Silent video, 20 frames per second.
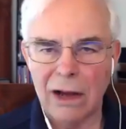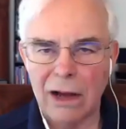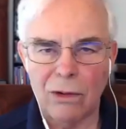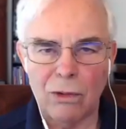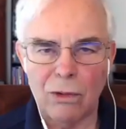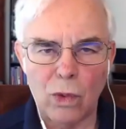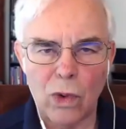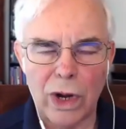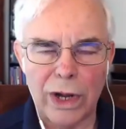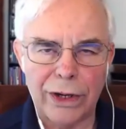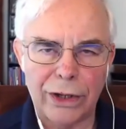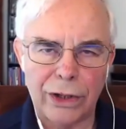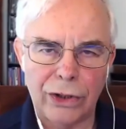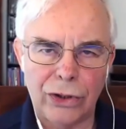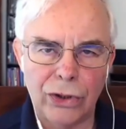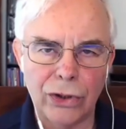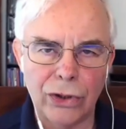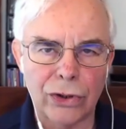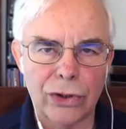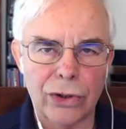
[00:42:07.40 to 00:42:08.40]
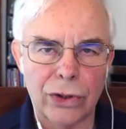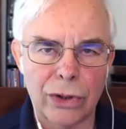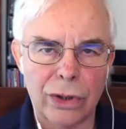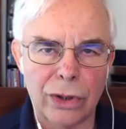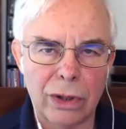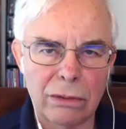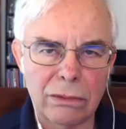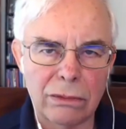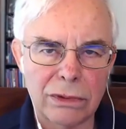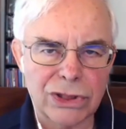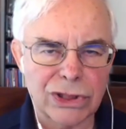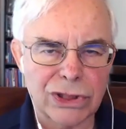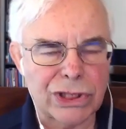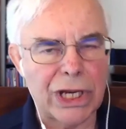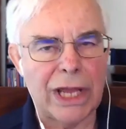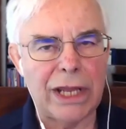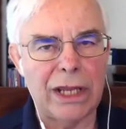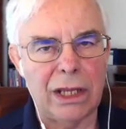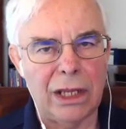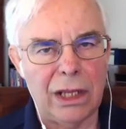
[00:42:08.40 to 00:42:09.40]
what your
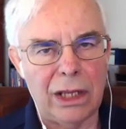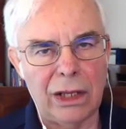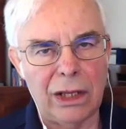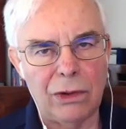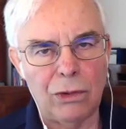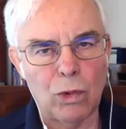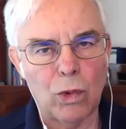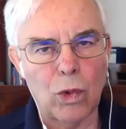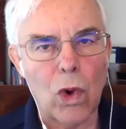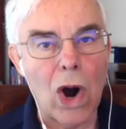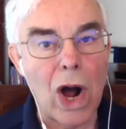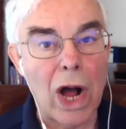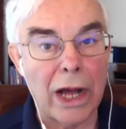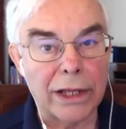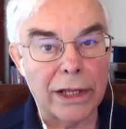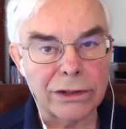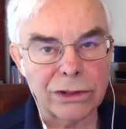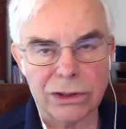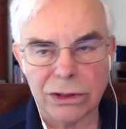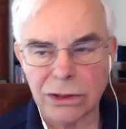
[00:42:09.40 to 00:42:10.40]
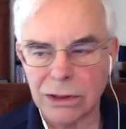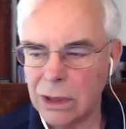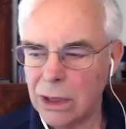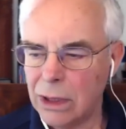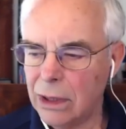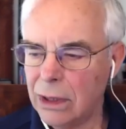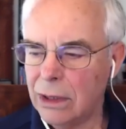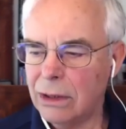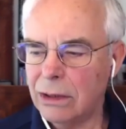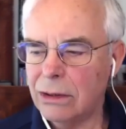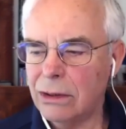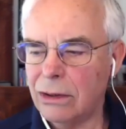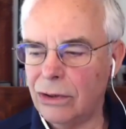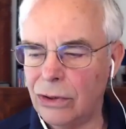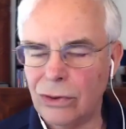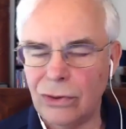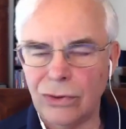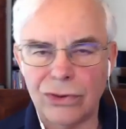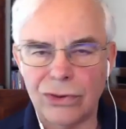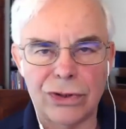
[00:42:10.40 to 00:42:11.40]
psyche wants
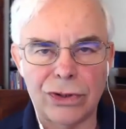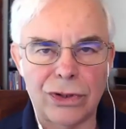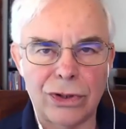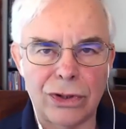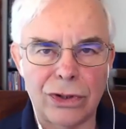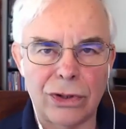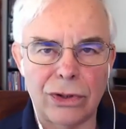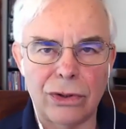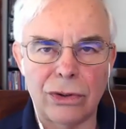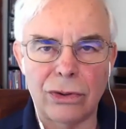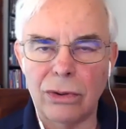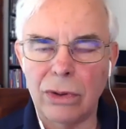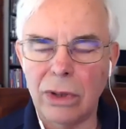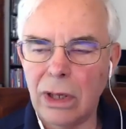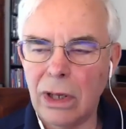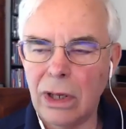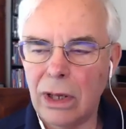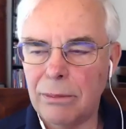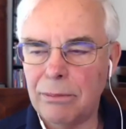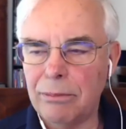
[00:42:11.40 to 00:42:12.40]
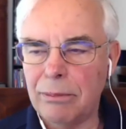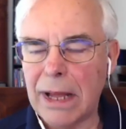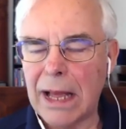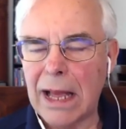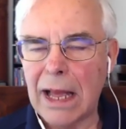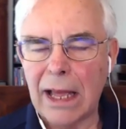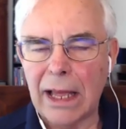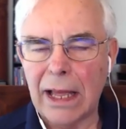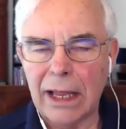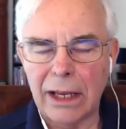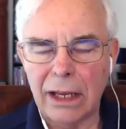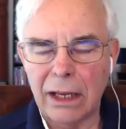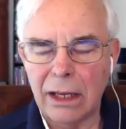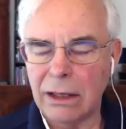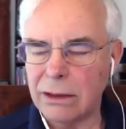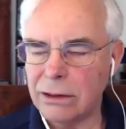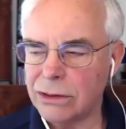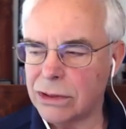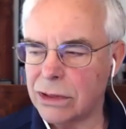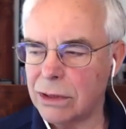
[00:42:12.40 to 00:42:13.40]
you to do by
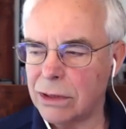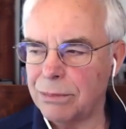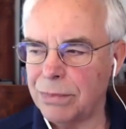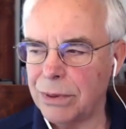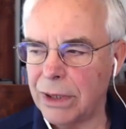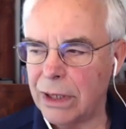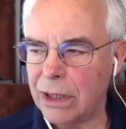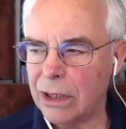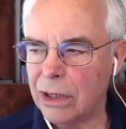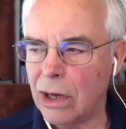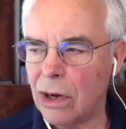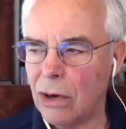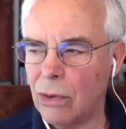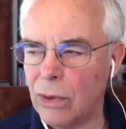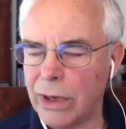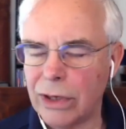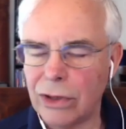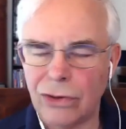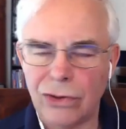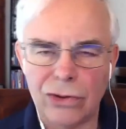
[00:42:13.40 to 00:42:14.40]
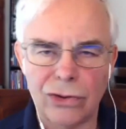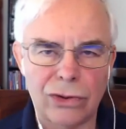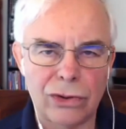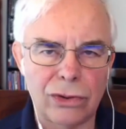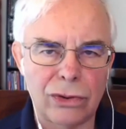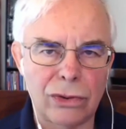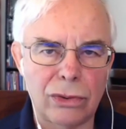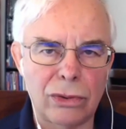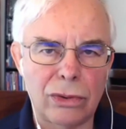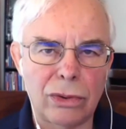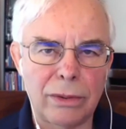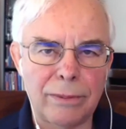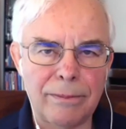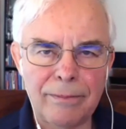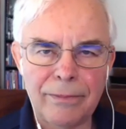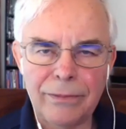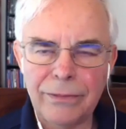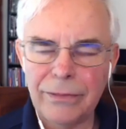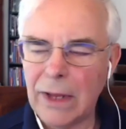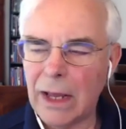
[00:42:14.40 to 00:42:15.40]
simply going to,
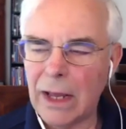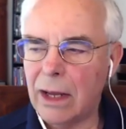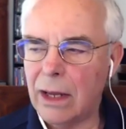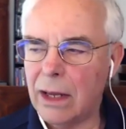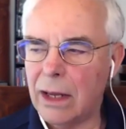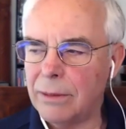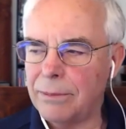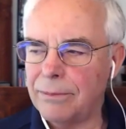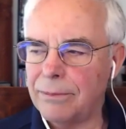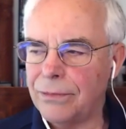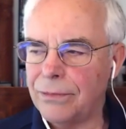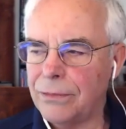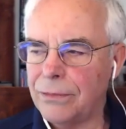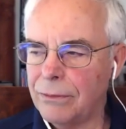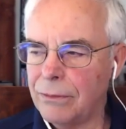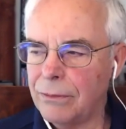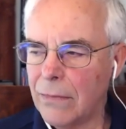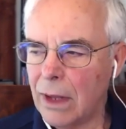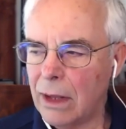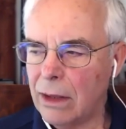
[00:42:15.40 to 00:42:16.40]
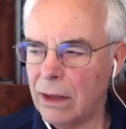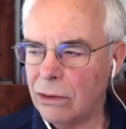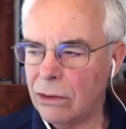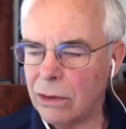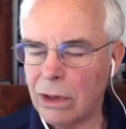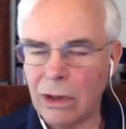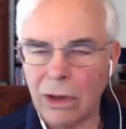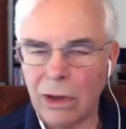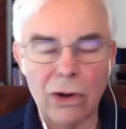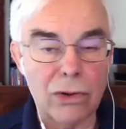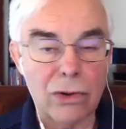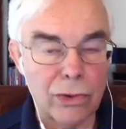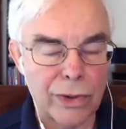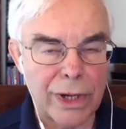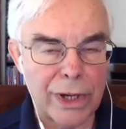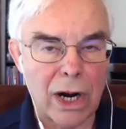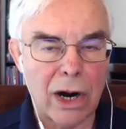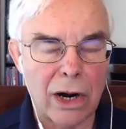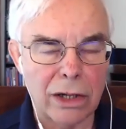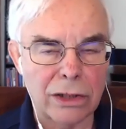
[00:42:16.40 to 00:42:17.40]
um, you can go to an
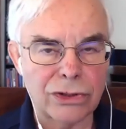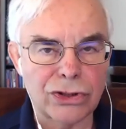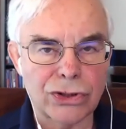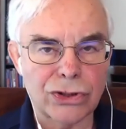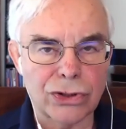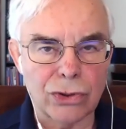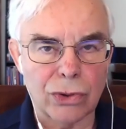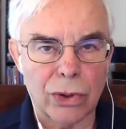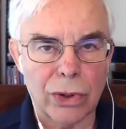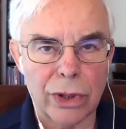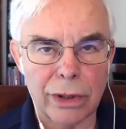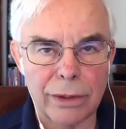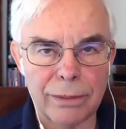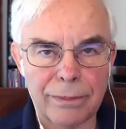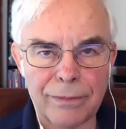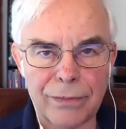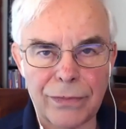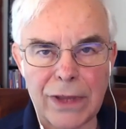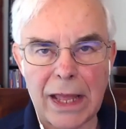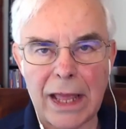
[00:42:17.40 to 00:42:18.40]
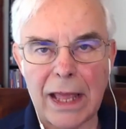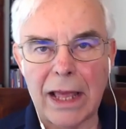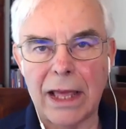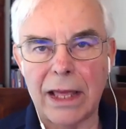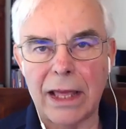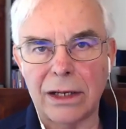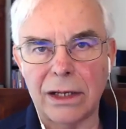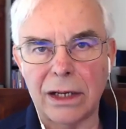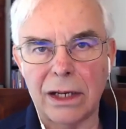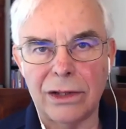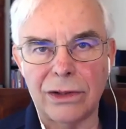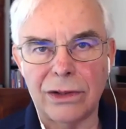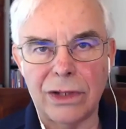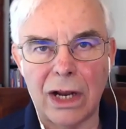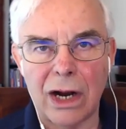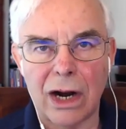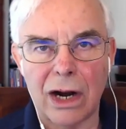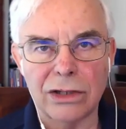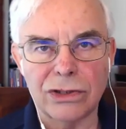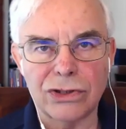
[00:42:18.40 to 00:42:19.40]
art store, and in the
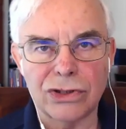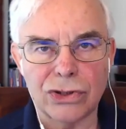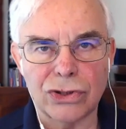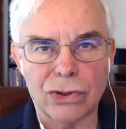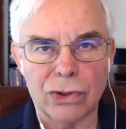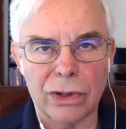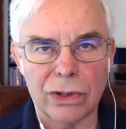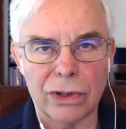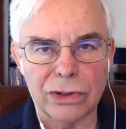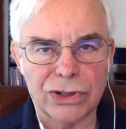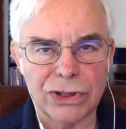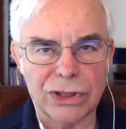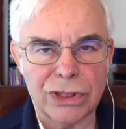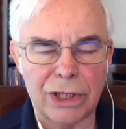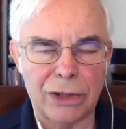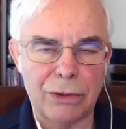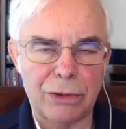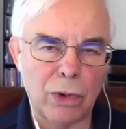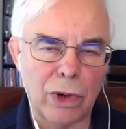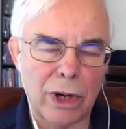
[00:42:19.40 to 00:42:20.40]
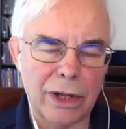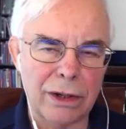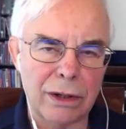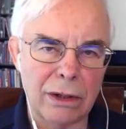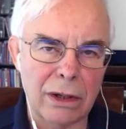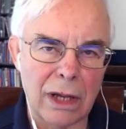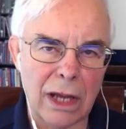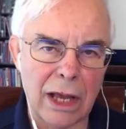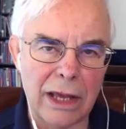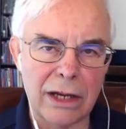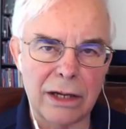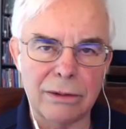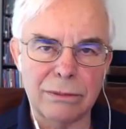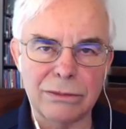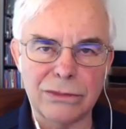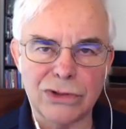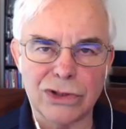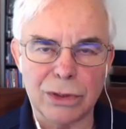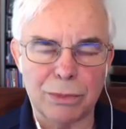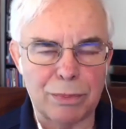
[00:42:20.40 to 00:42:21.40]
art store see what
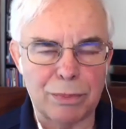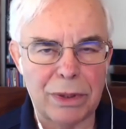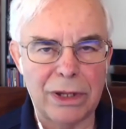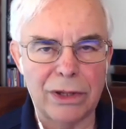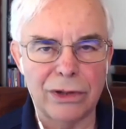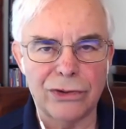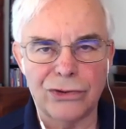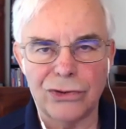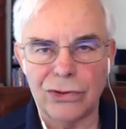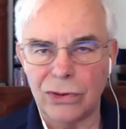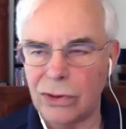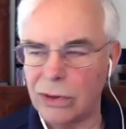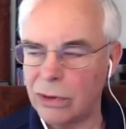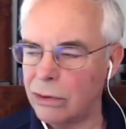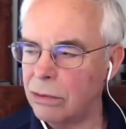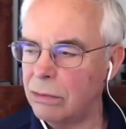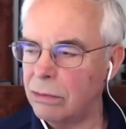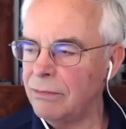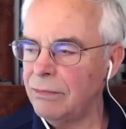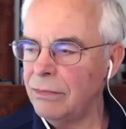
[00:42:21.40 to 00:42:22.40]
items appeal to you.